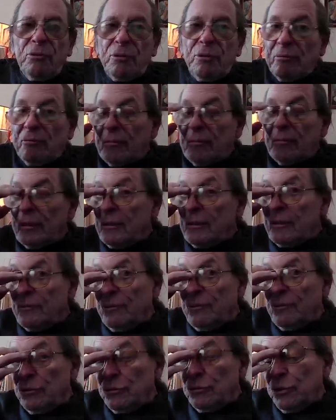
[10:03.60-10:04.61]
when
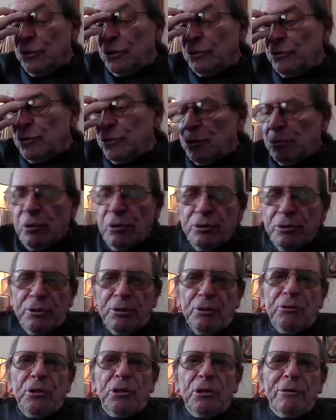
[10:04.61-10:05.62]
folks who are
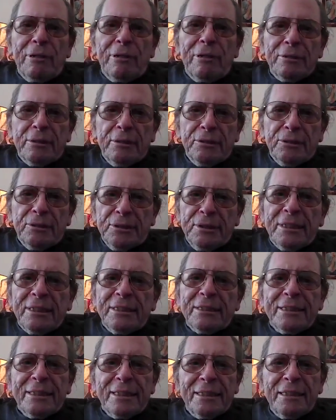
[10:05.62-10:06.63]
smoking throw out their
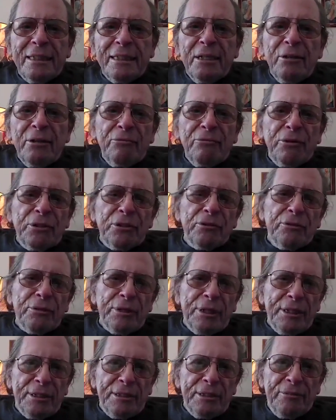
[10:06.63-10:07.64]
cigarette, we
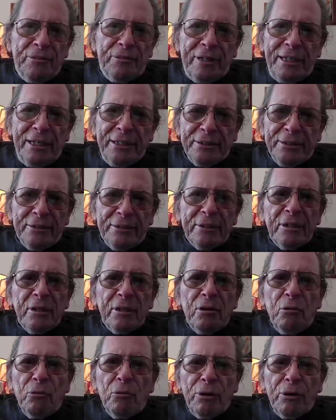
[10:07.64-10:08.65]
don't get a fire.
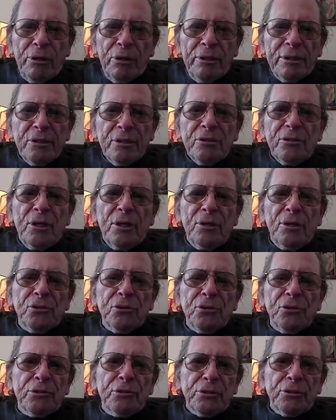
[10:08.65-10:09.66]
Well, it's
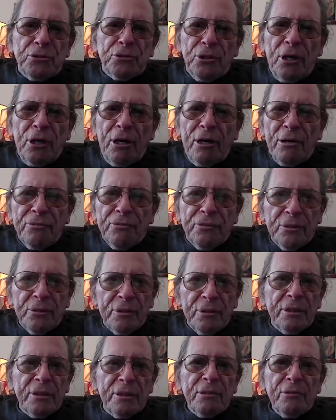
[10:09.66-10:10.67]
also a trough
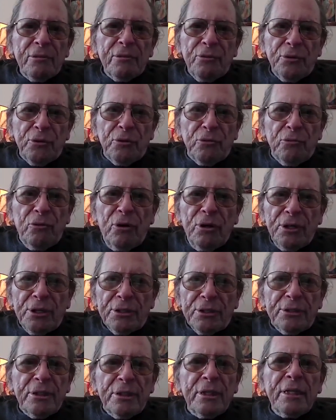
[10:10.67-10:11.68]
for the
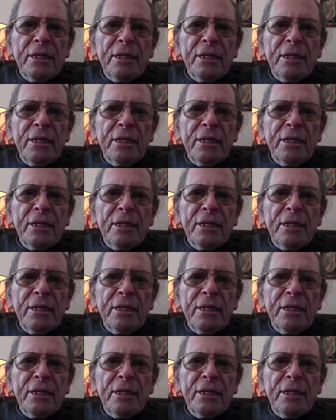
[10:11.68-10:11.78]
water.